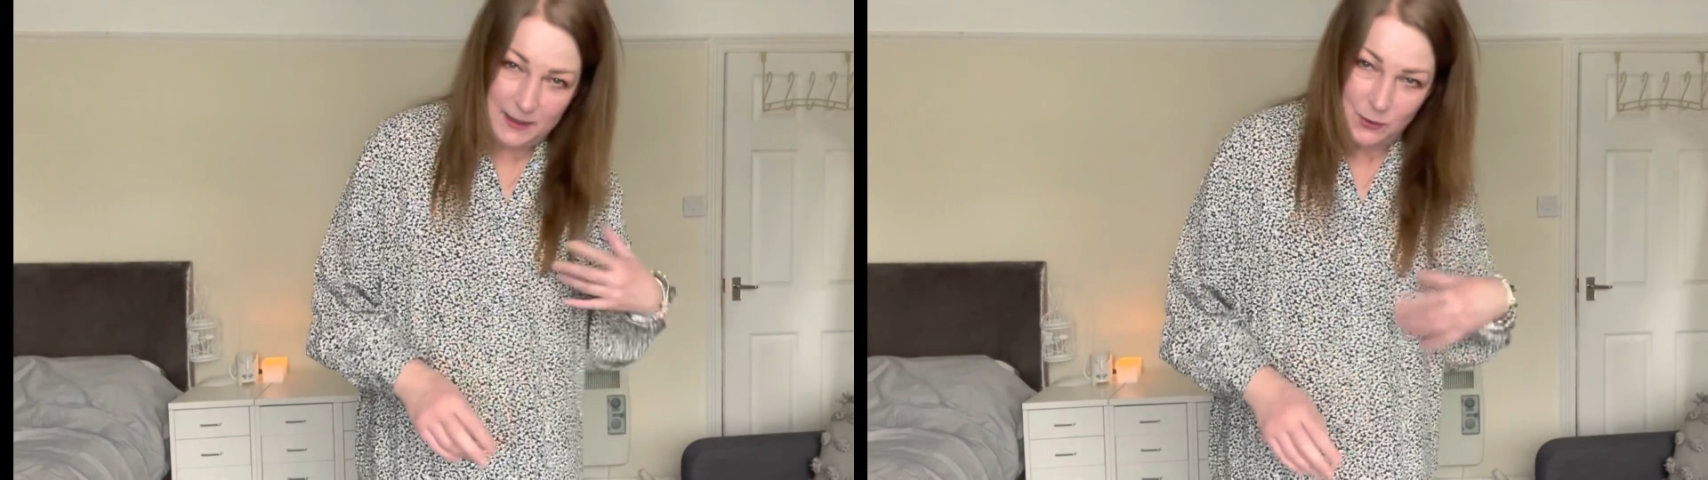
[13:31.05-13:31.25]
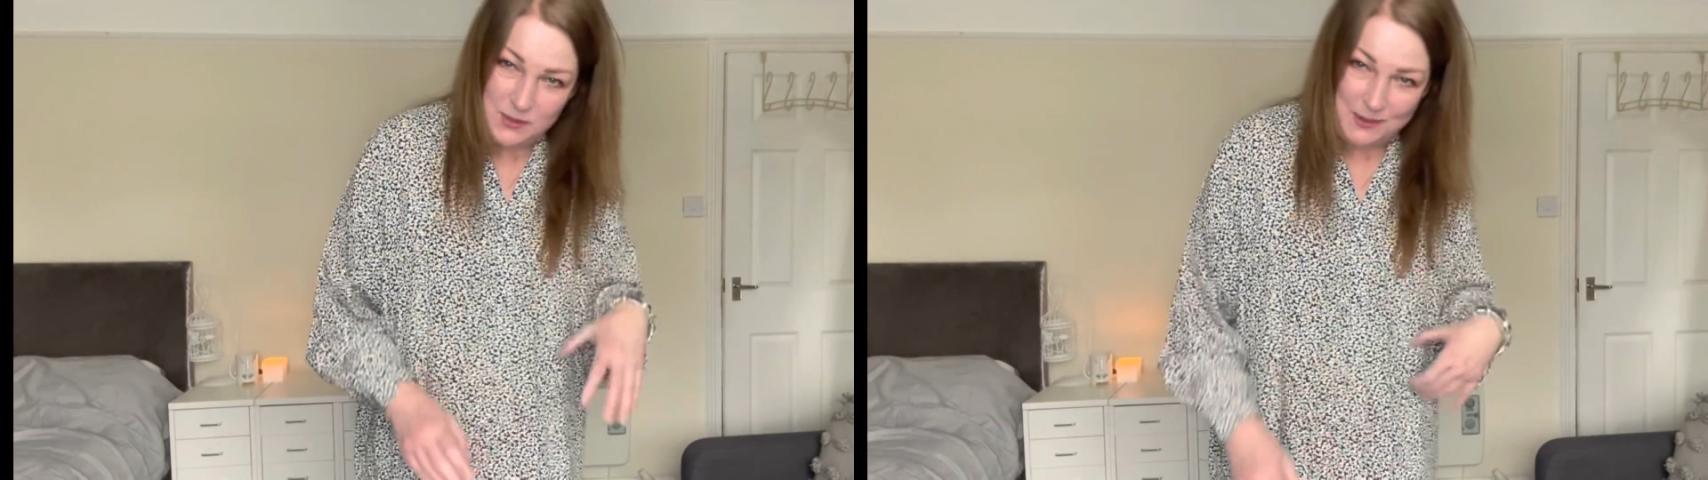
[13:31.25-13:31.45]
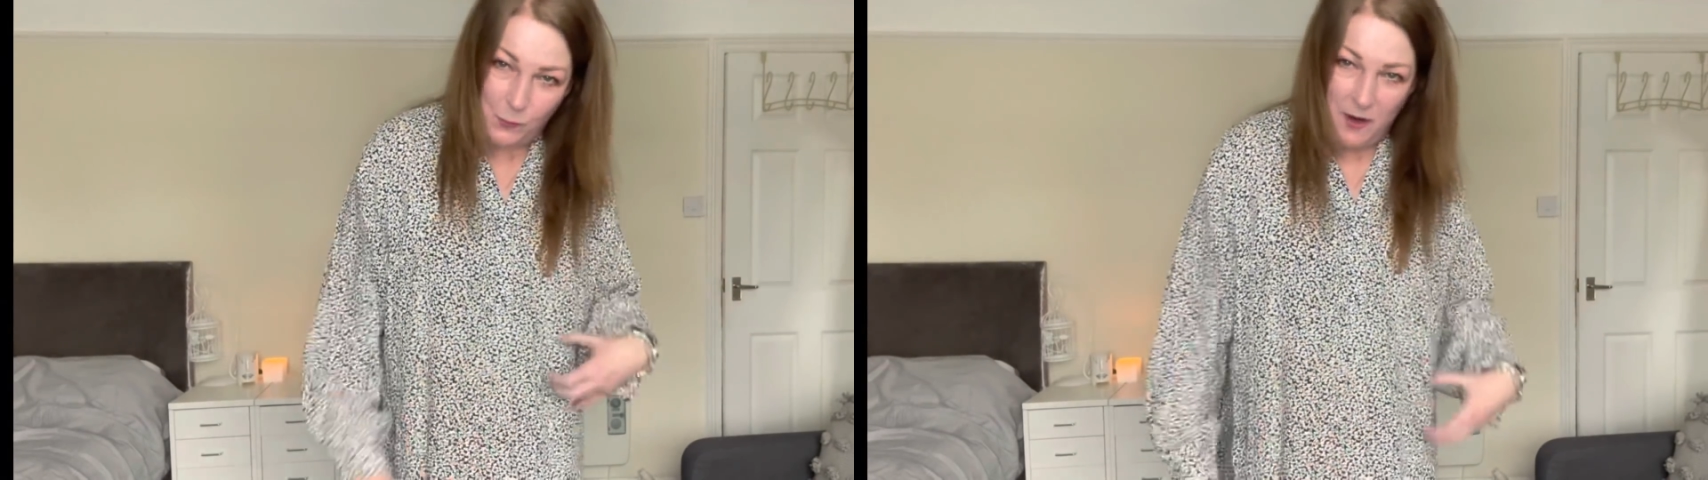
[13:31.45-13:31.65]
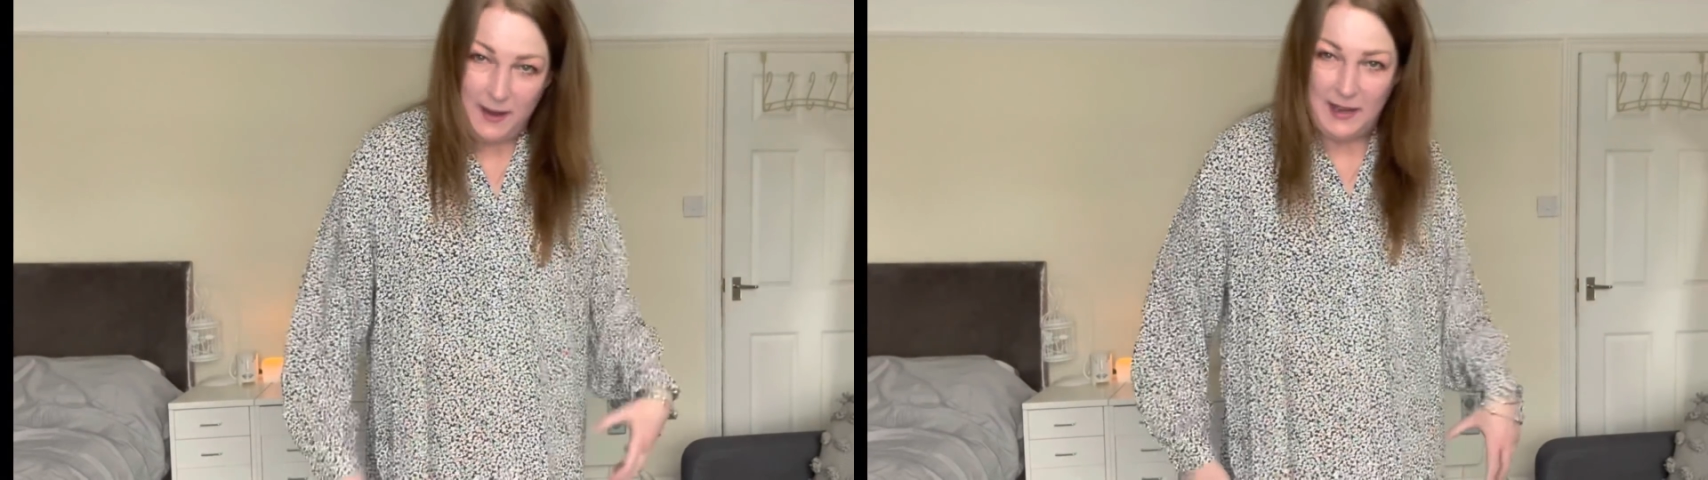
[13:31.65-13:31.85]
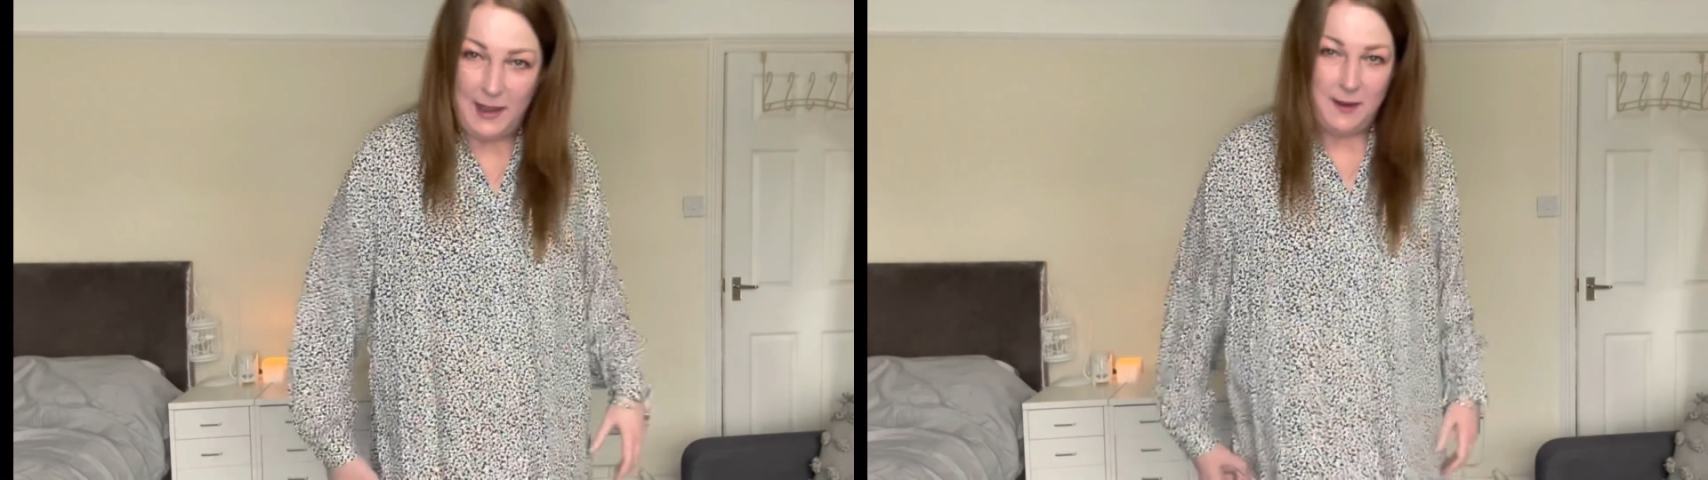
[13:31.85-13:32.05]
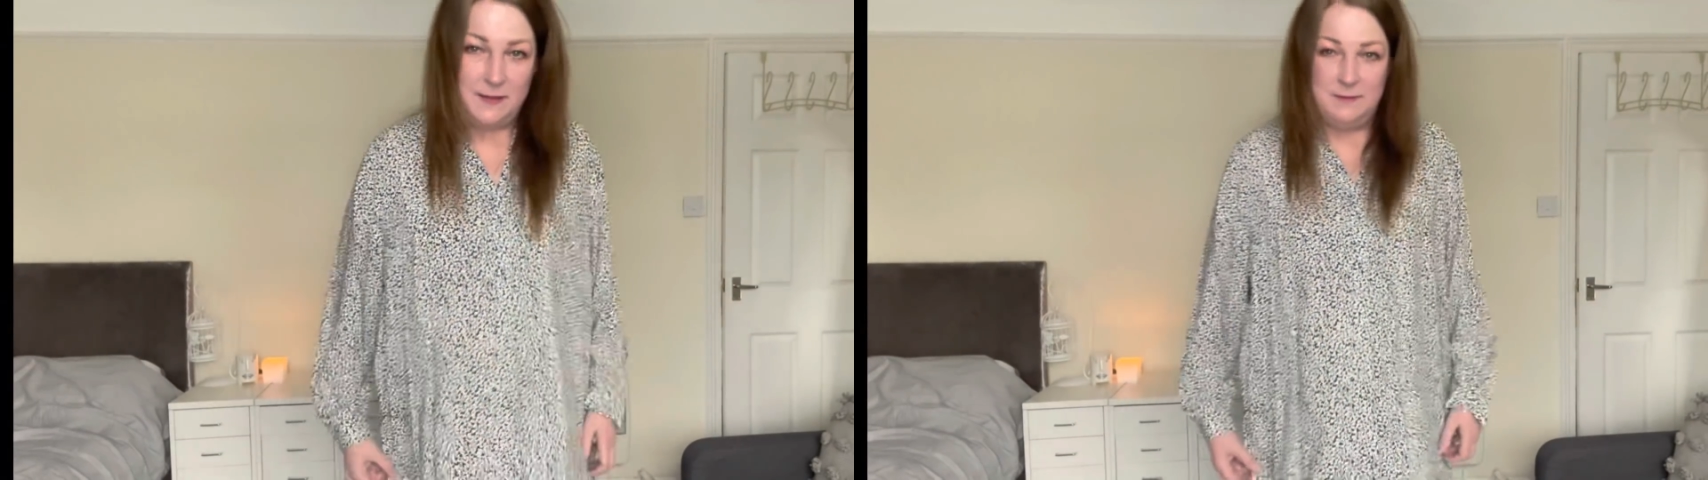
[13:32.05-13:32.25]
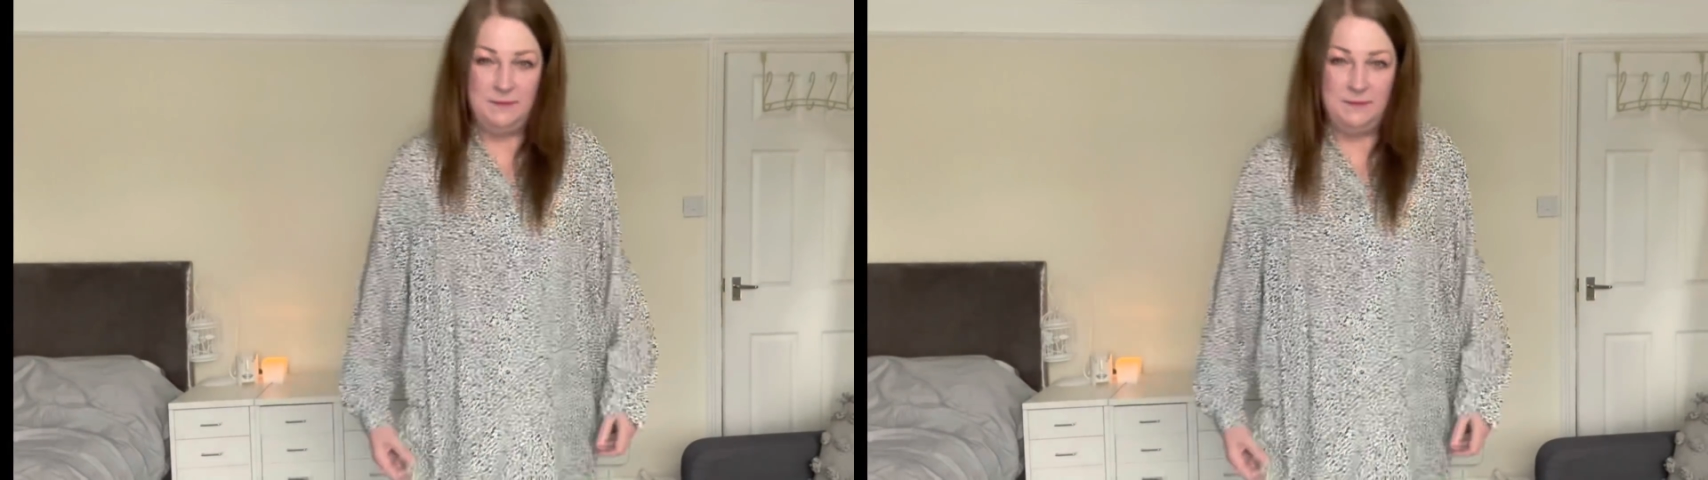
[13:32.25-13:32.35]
losing weight again.